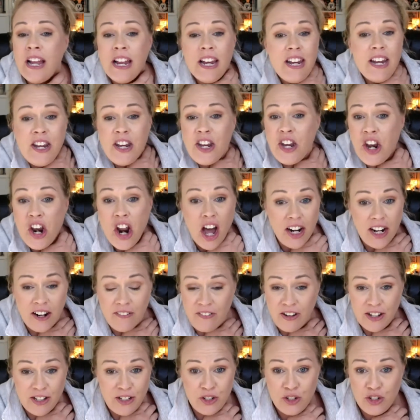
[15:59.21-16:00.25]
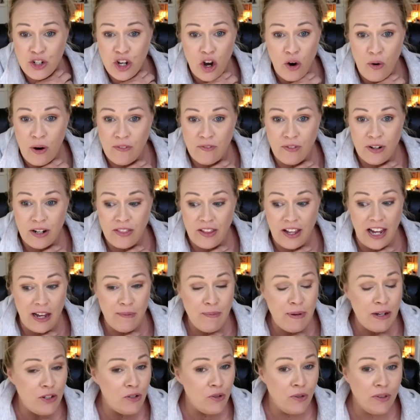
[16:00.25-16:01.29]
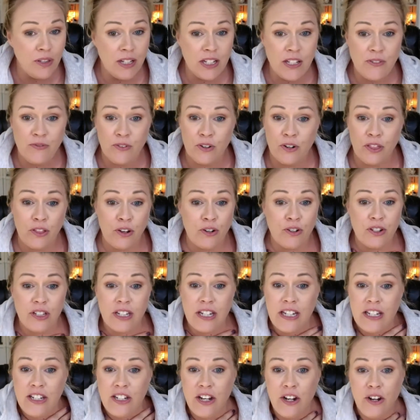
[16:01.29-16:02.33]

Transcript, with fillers: None of us know everything. I've been doing this for 13